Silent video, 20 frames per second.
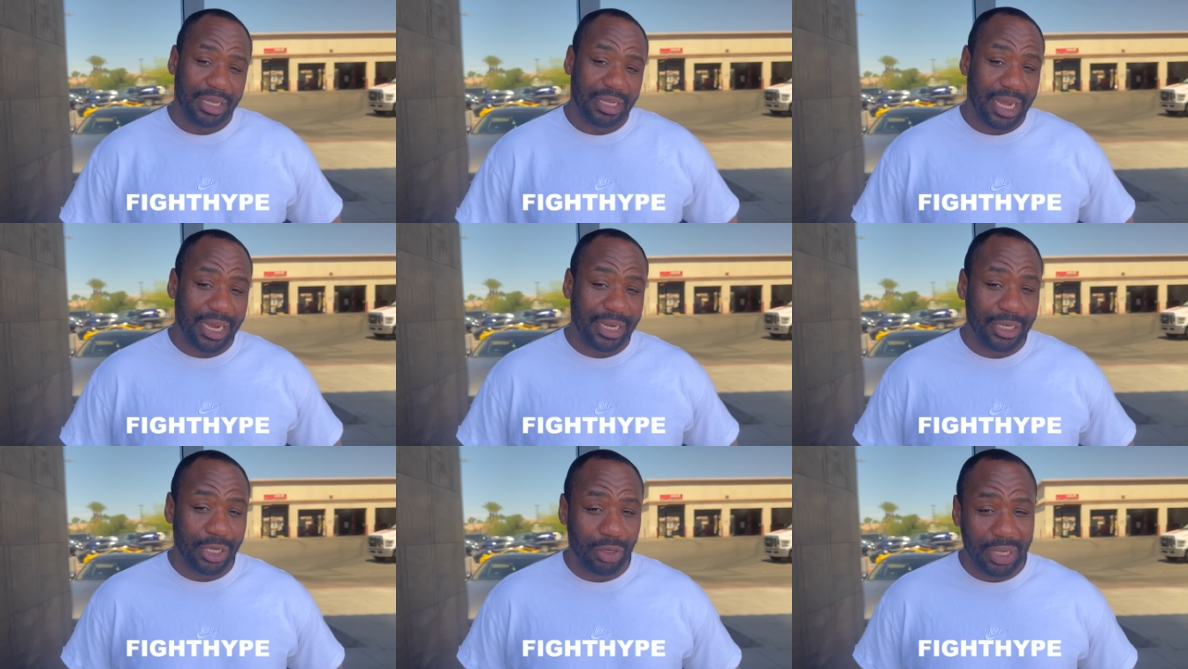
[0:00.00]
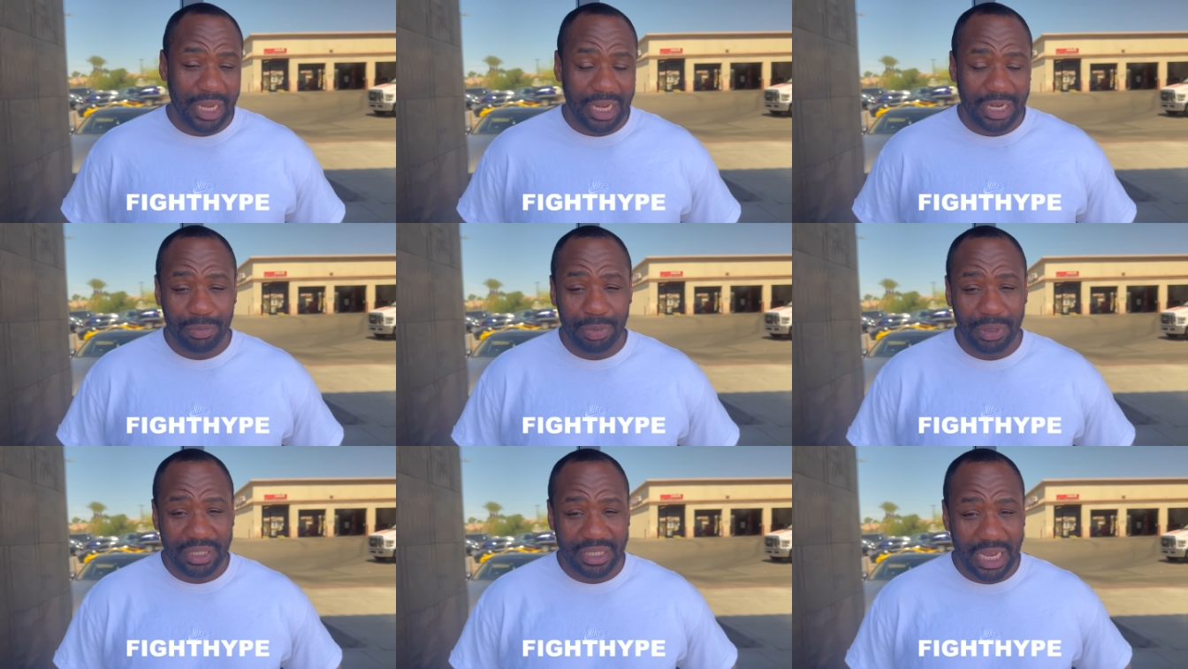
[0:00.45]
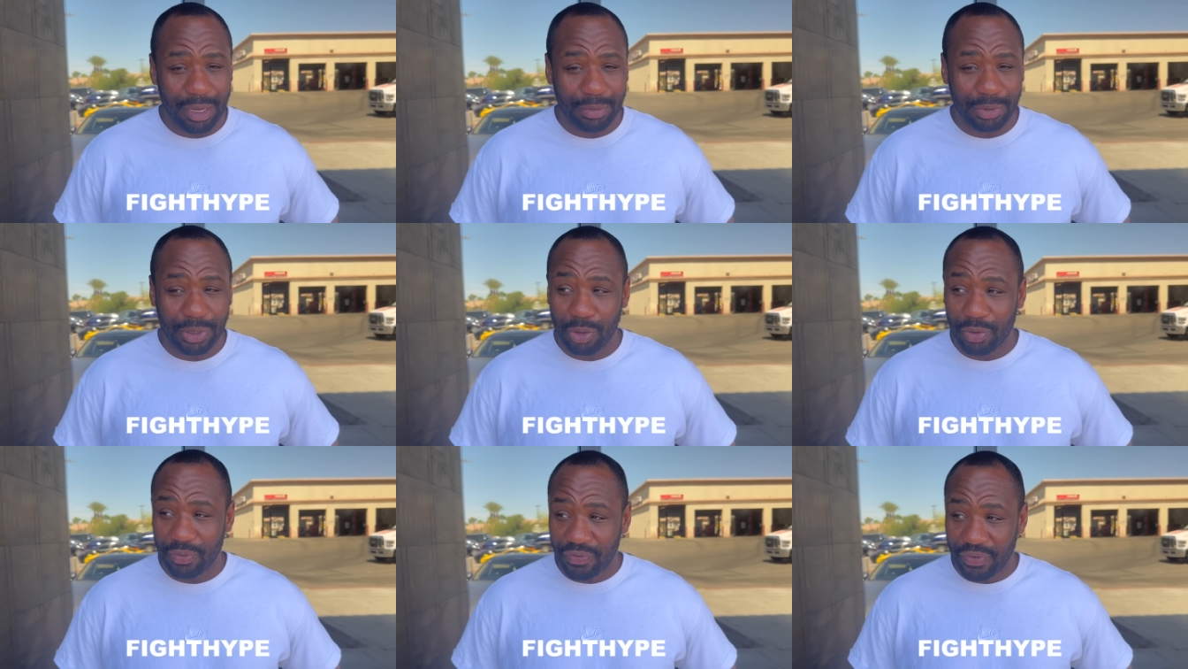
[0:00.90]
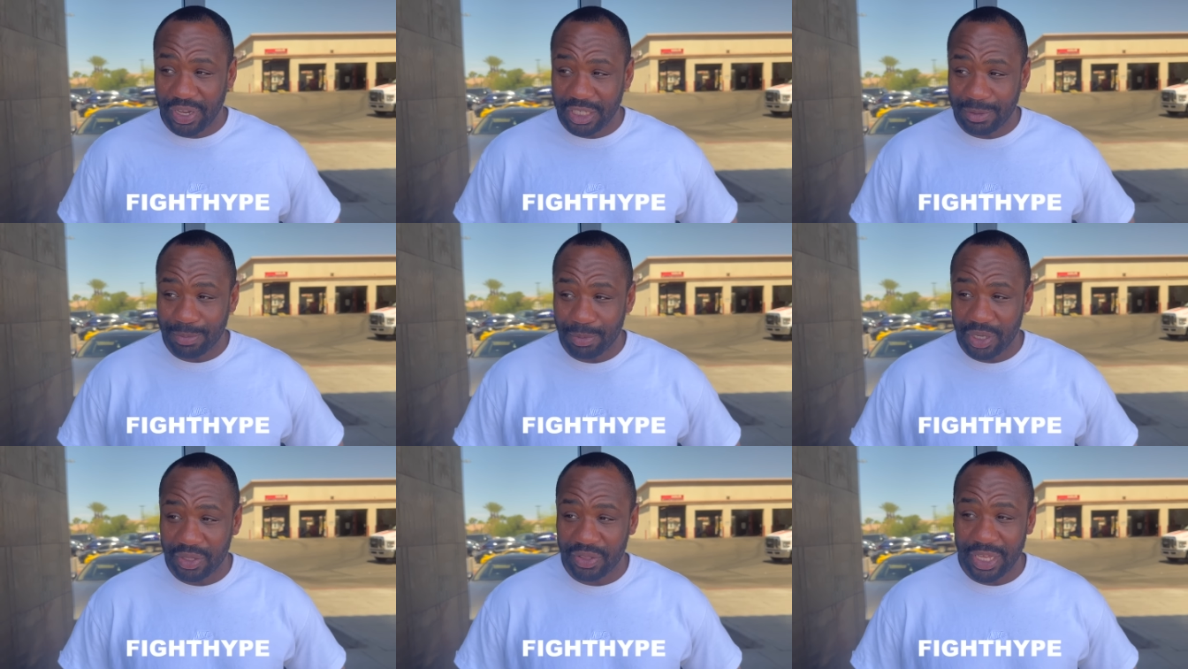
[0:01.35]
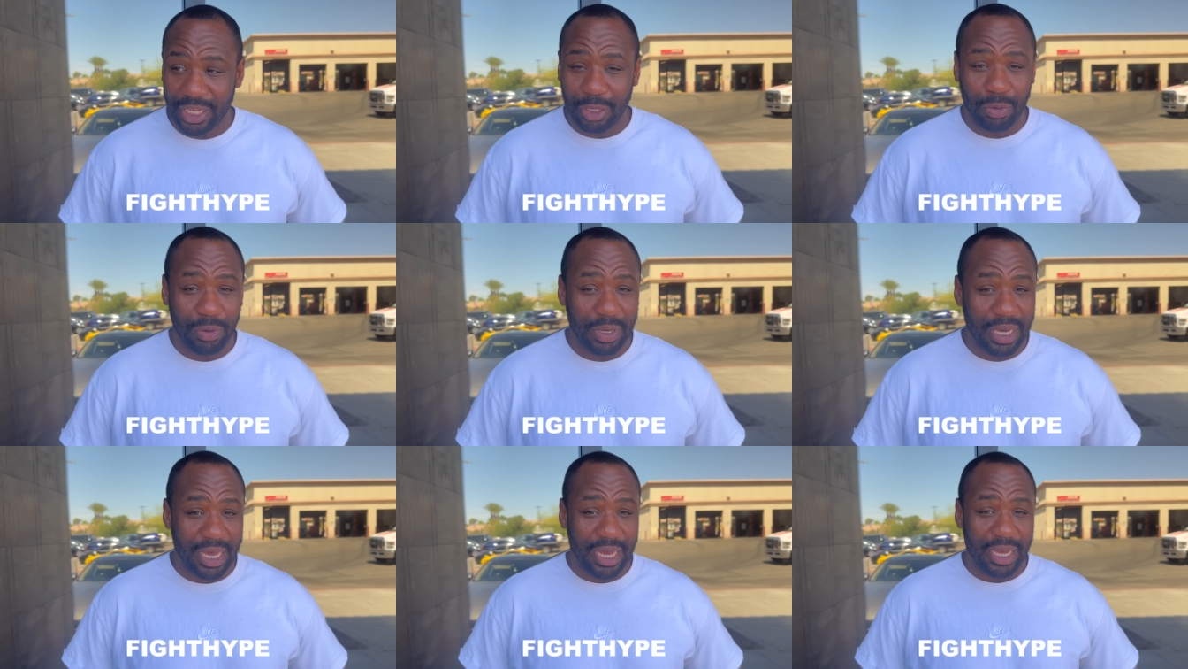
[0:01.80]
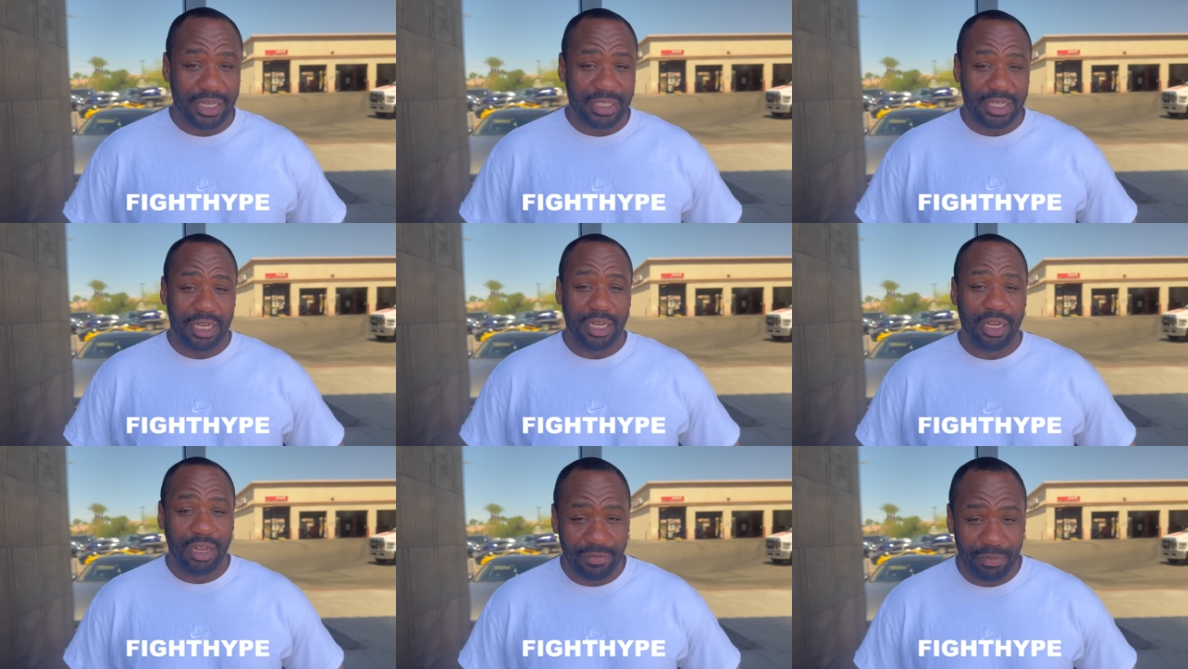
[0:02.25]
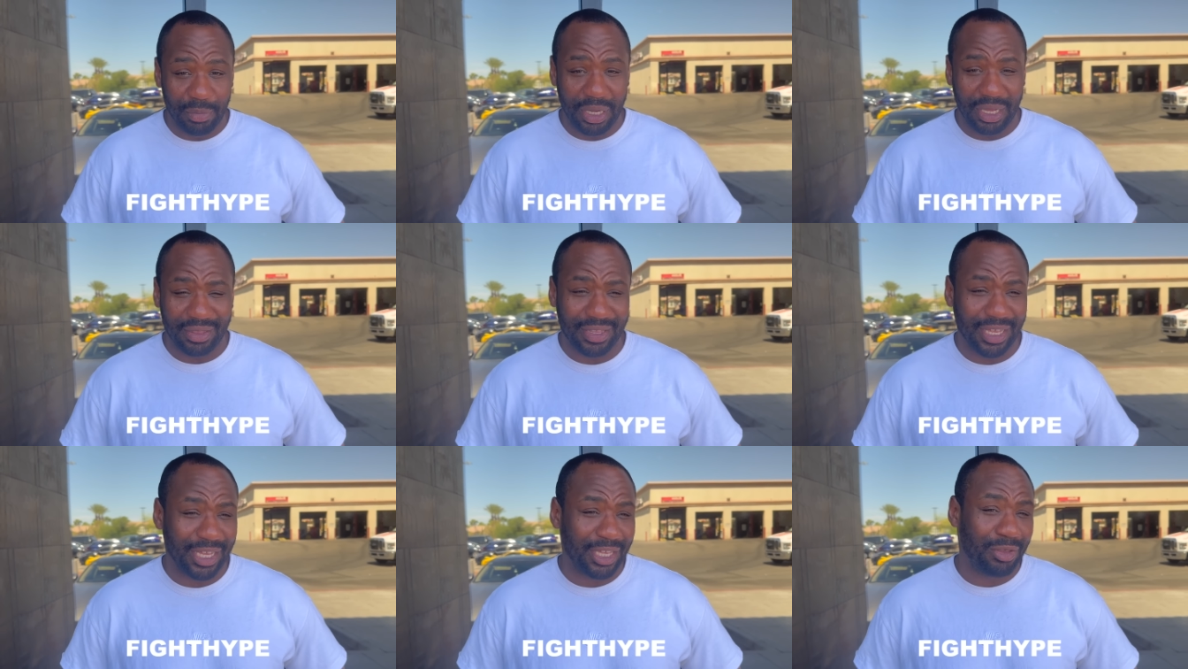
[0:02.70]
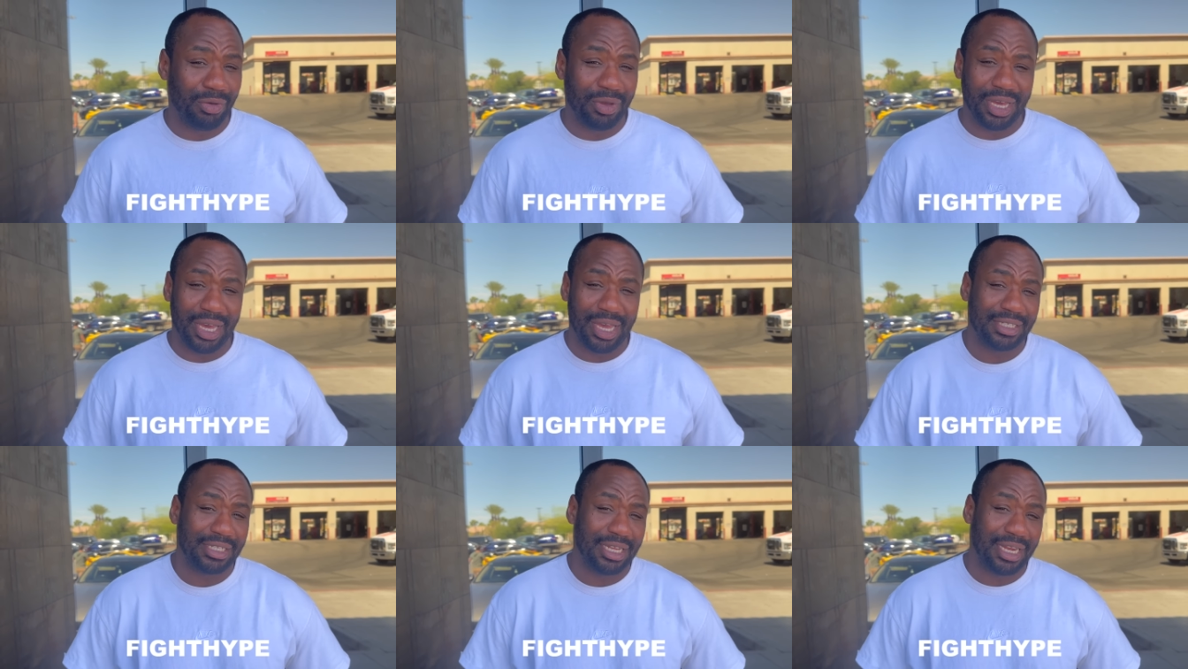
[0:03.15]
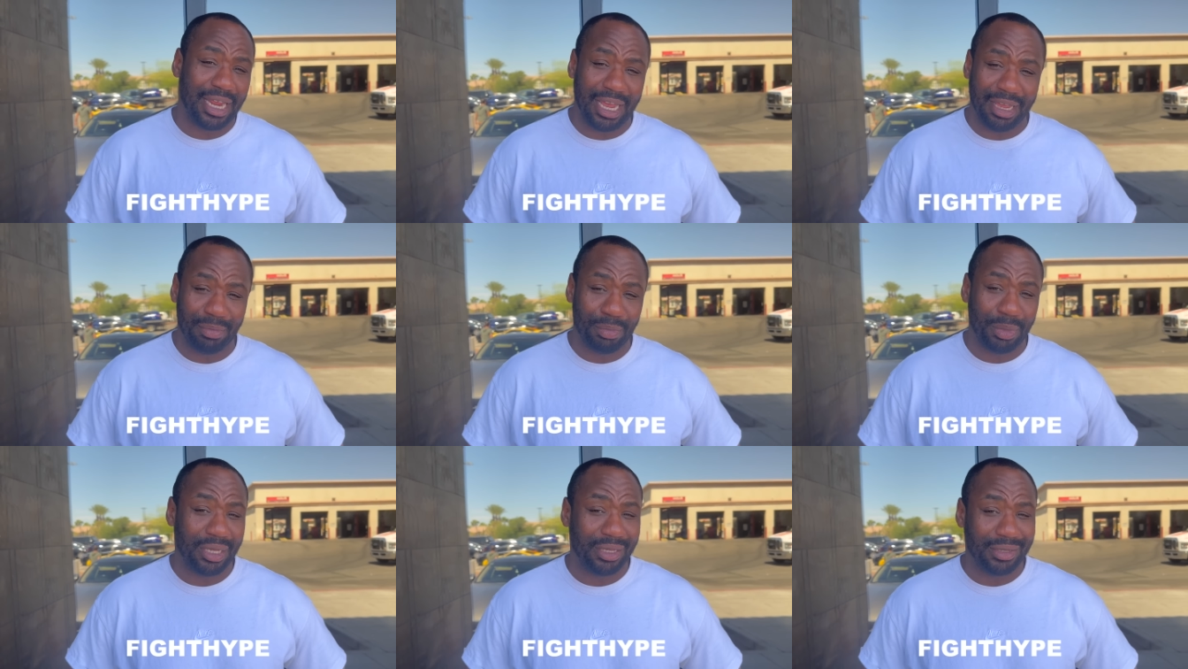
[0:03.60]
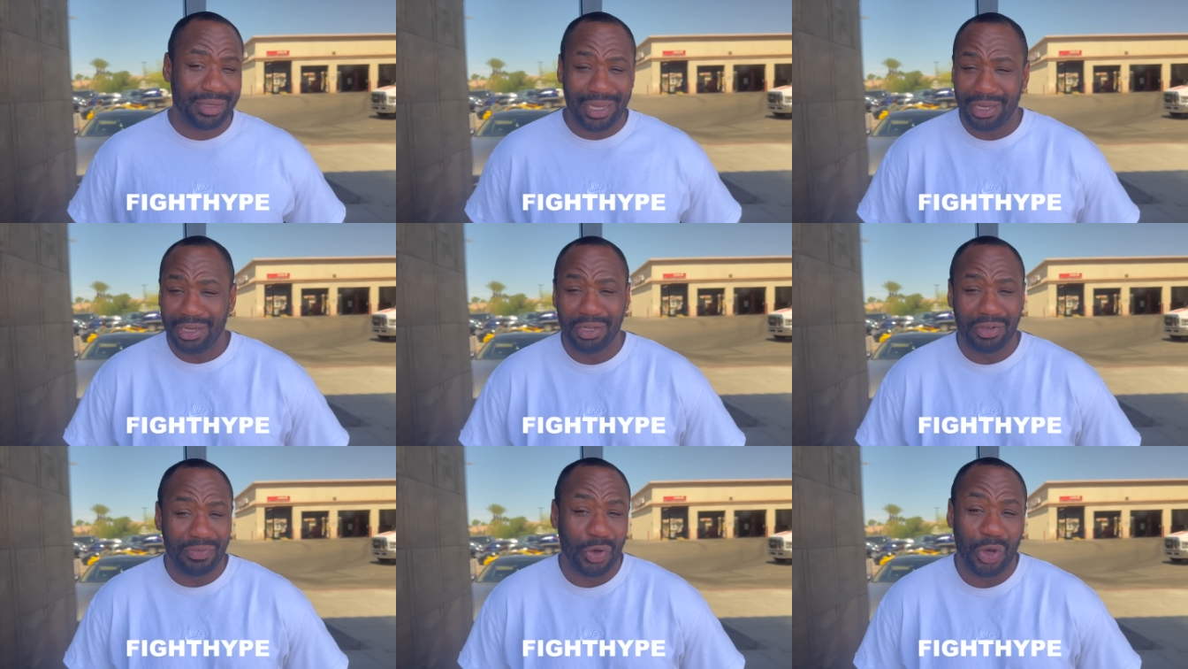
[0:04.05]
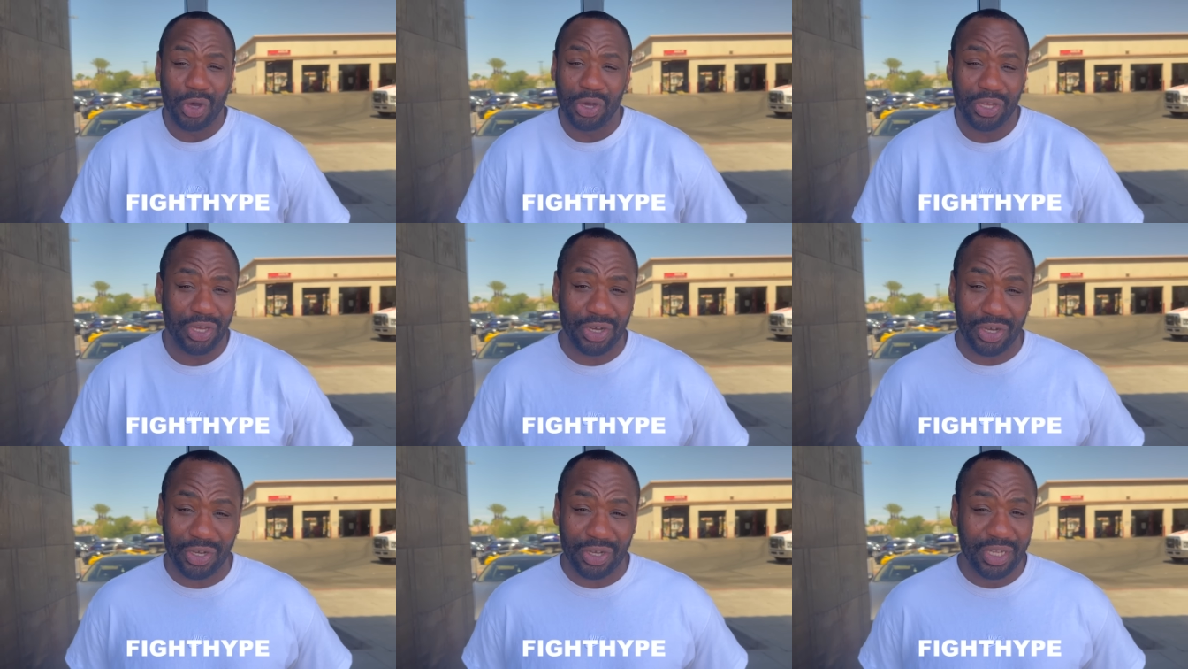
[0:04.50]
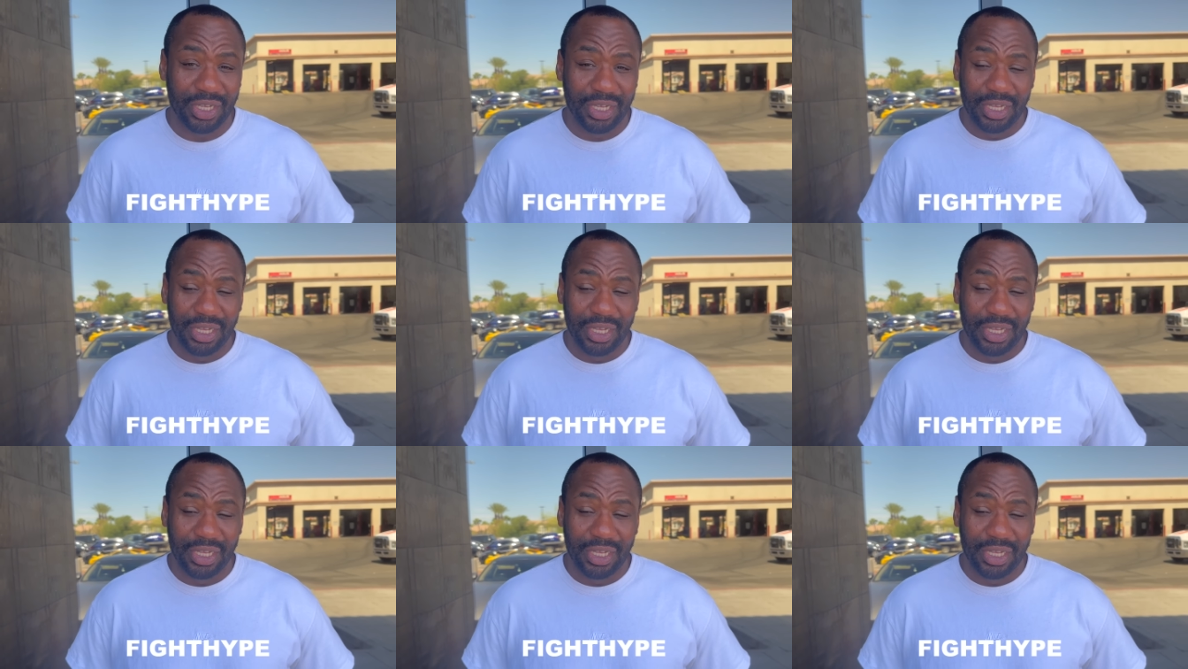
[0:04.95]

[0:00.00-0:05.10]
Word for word: Lionel Lonnie B Thompson on Facebook. Thank you guys that love me and thank you guys that hate me. I love all y'all.